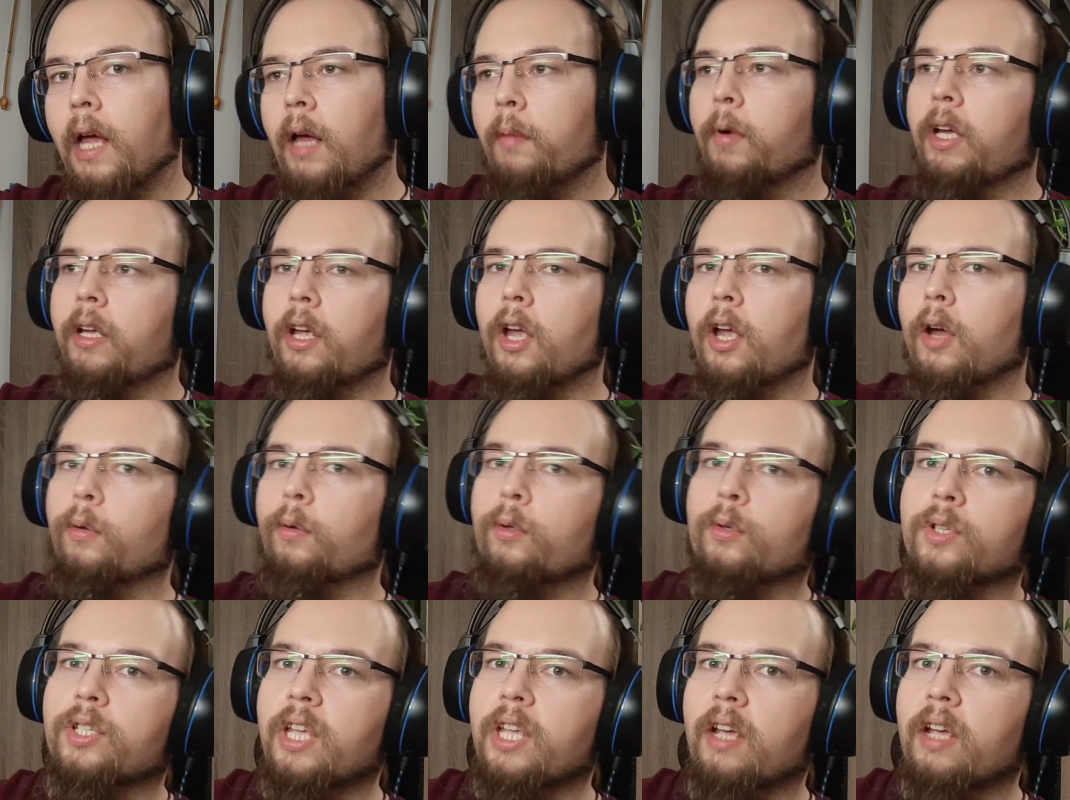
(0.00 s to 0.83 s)
Am I
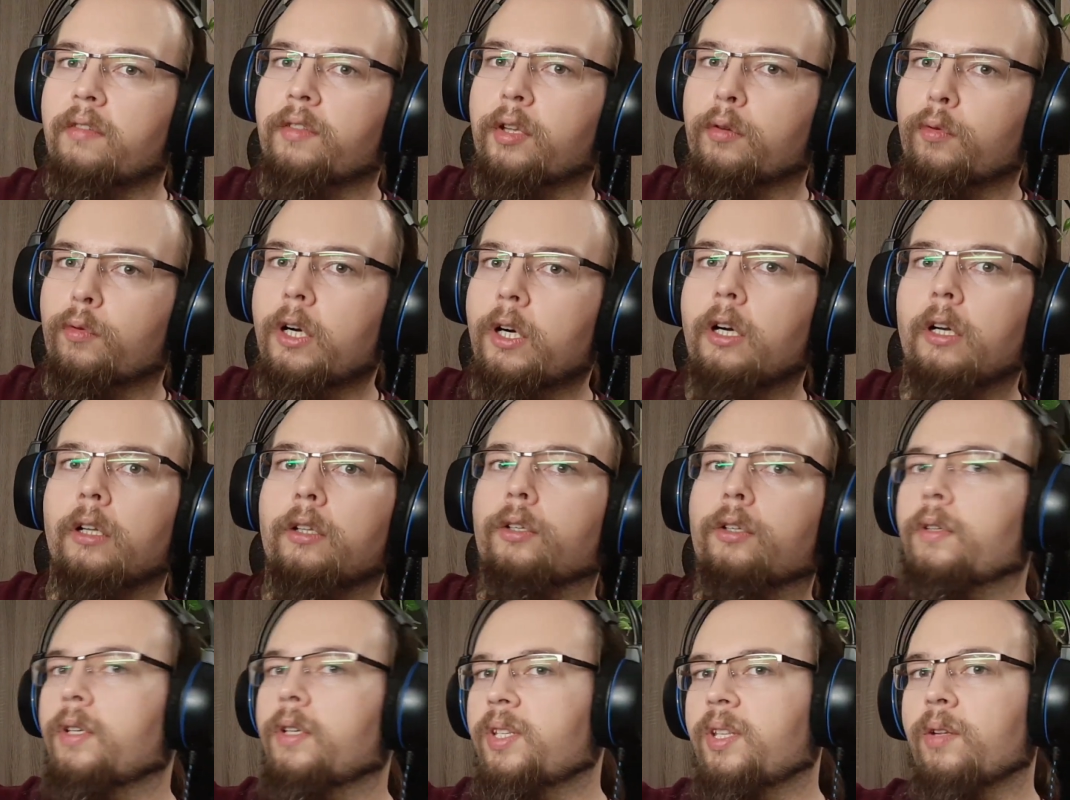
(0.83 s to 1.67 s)
going to save the
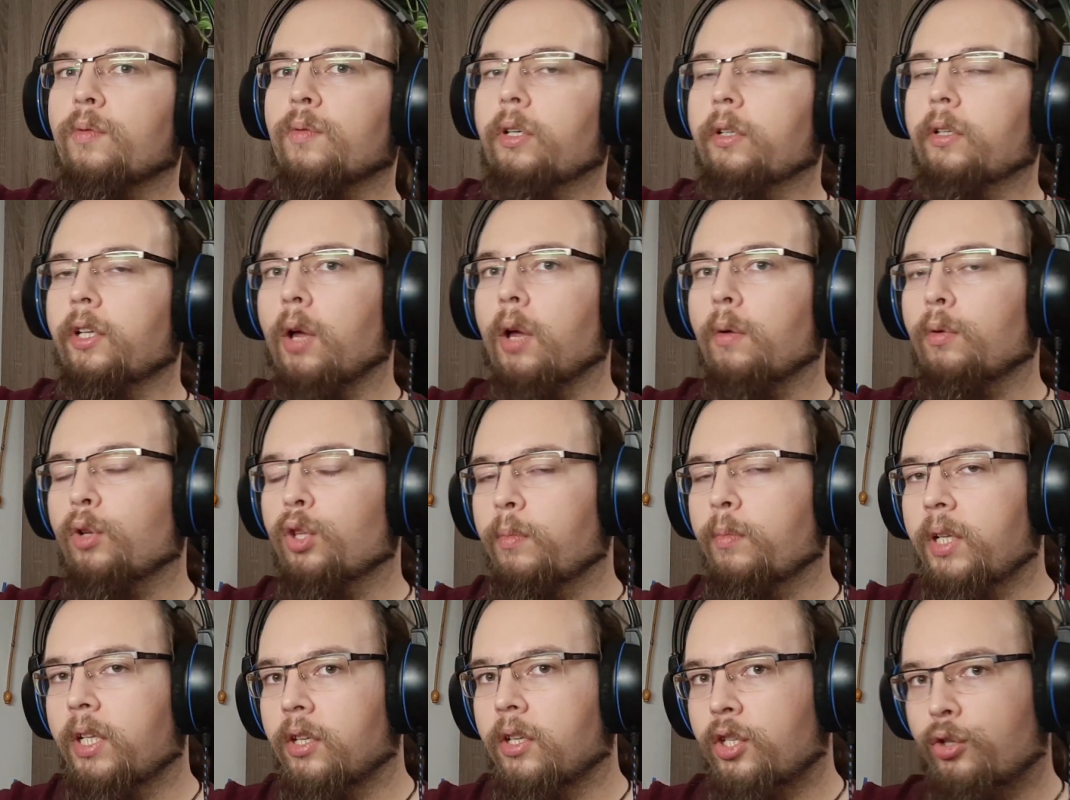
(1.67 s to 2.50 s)
world or is the world going
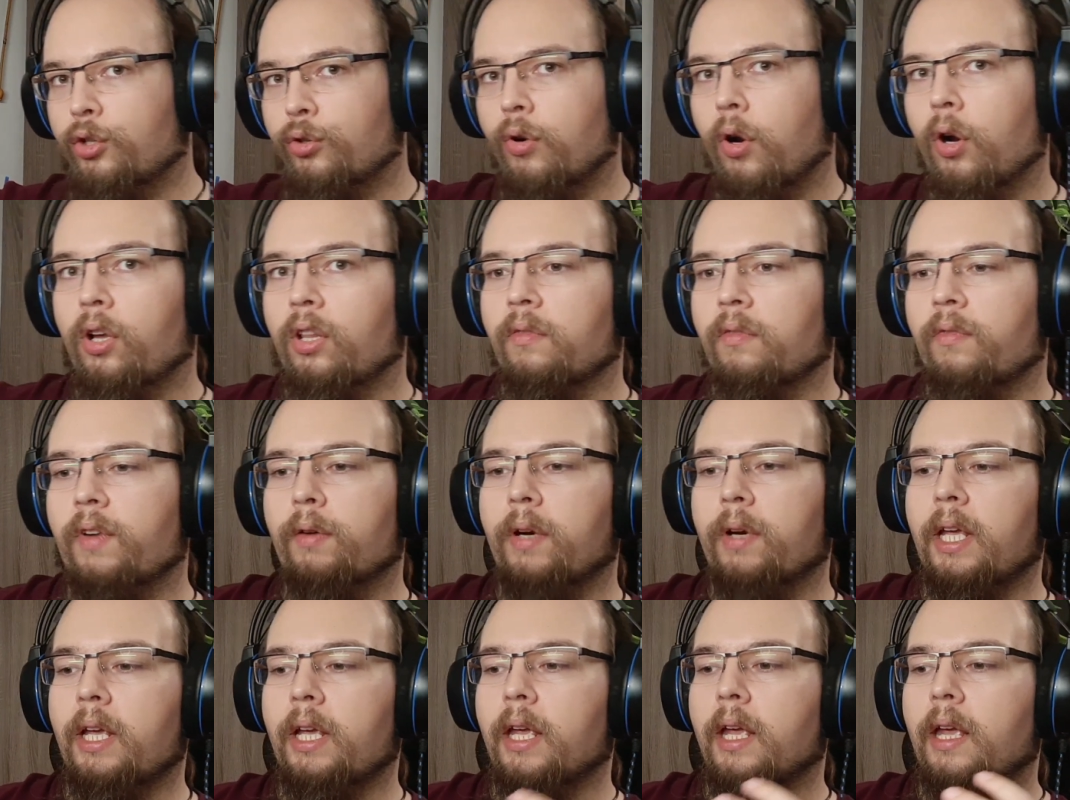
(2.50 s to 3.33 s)
to be destroyed?
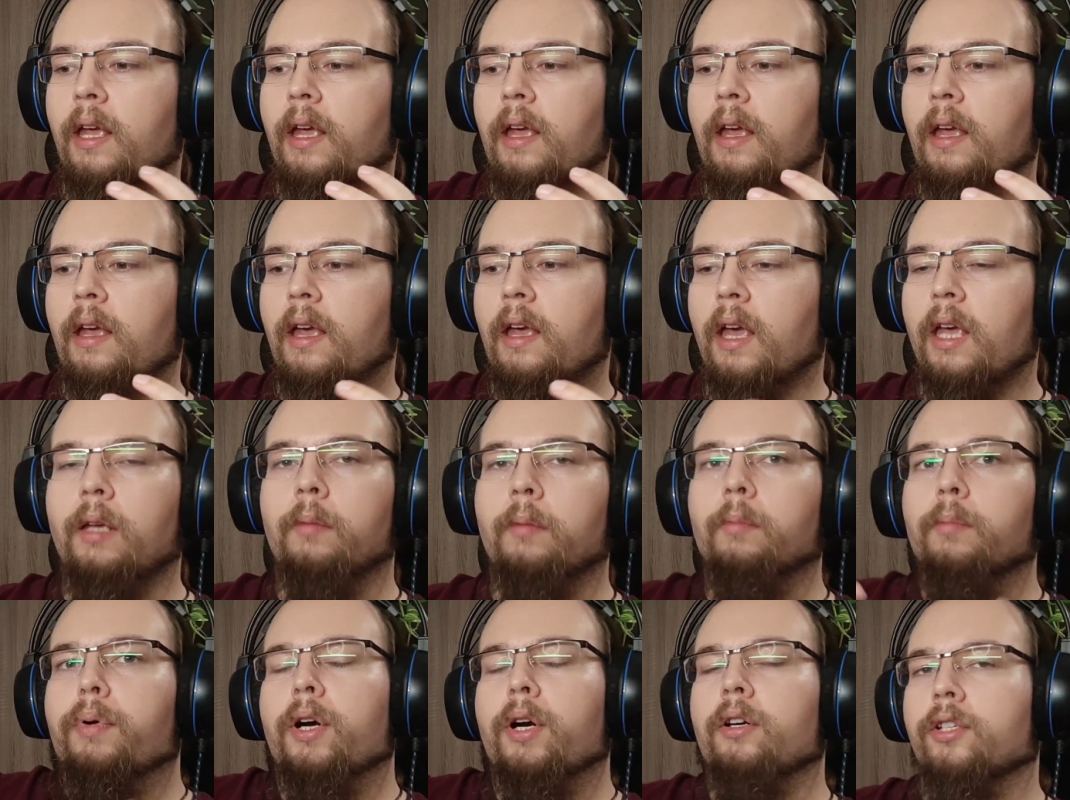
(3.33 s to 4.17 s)
Very
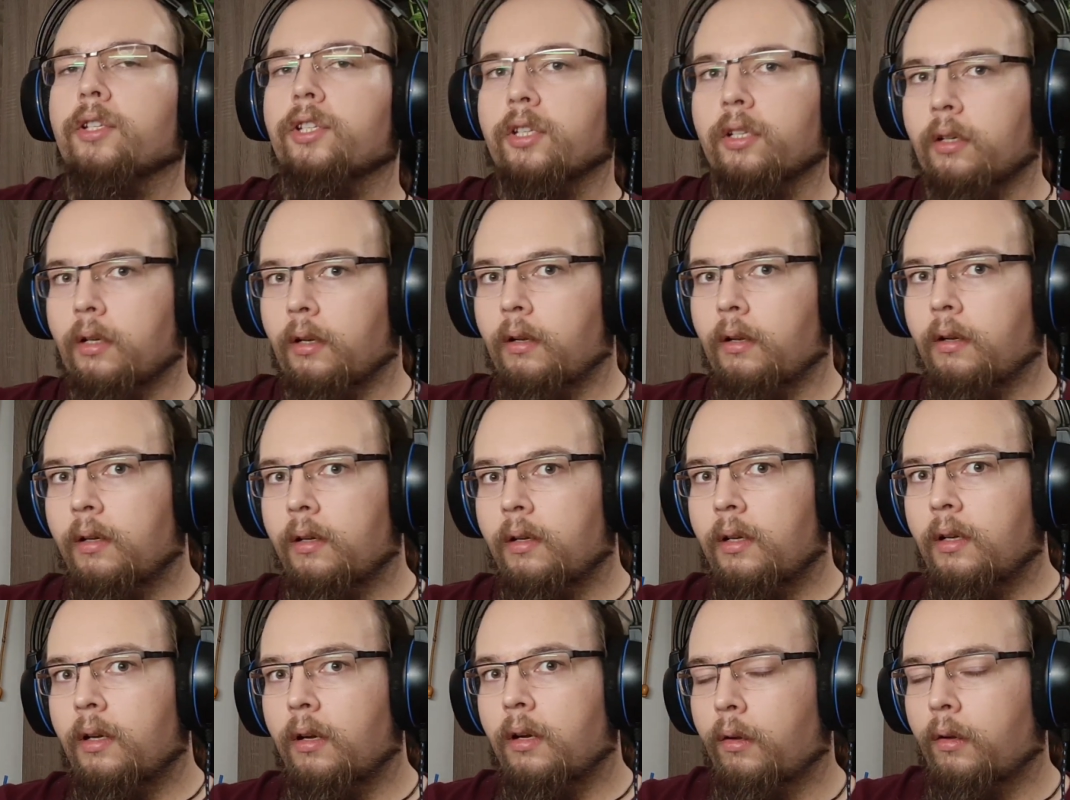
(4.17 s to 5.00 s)
impersonal,
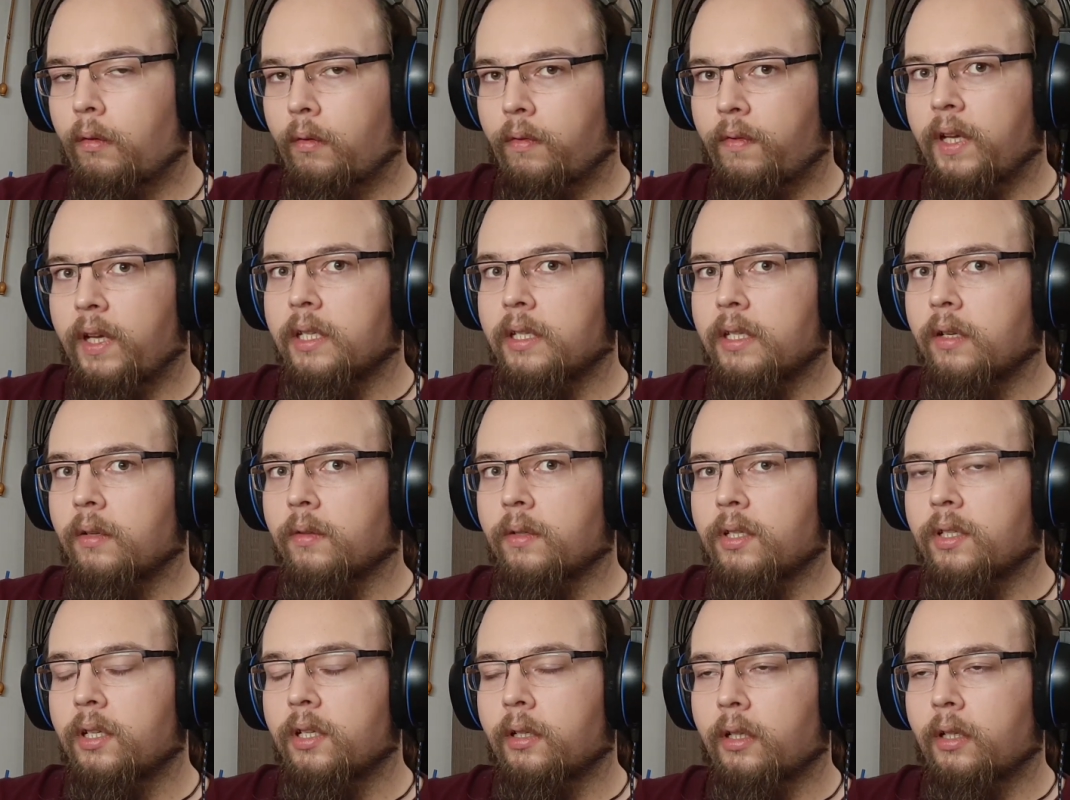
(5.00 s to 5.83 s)
all things
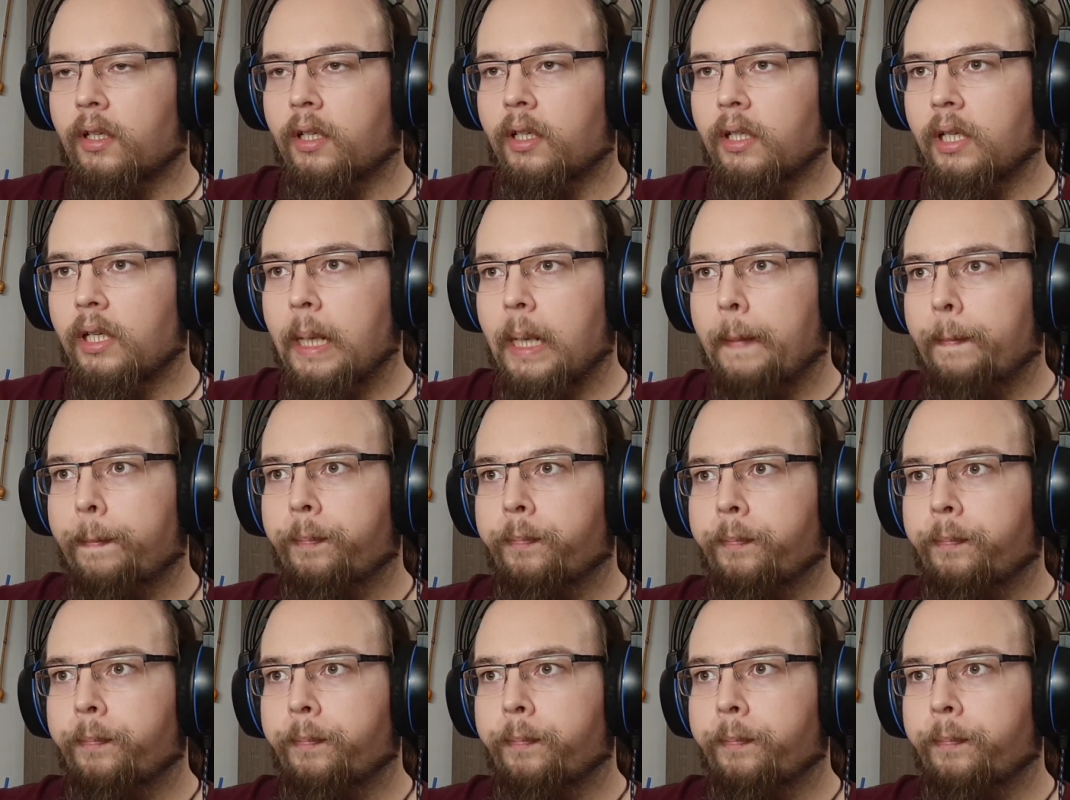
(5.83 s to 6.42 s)
considered.